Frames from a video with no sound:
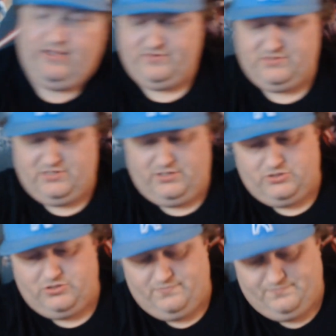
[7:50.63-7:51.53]
and
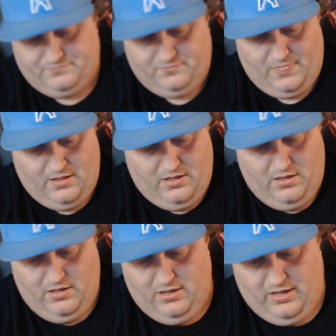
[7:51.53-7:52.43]
such.
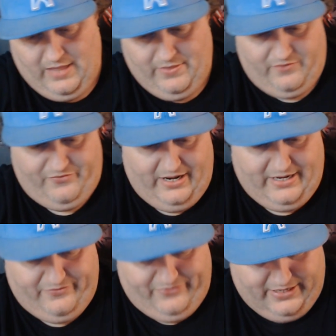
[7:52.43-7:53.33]
And they're fighting
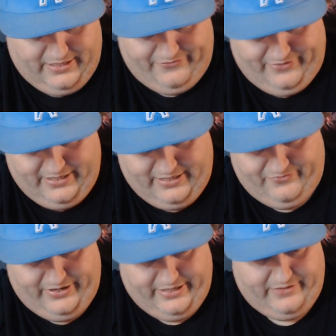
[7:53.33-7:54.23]
and fighting and fighting and
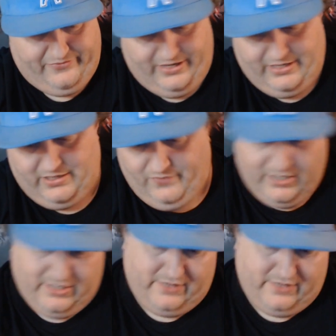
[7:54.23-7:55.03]
fighting and fighting and fighting and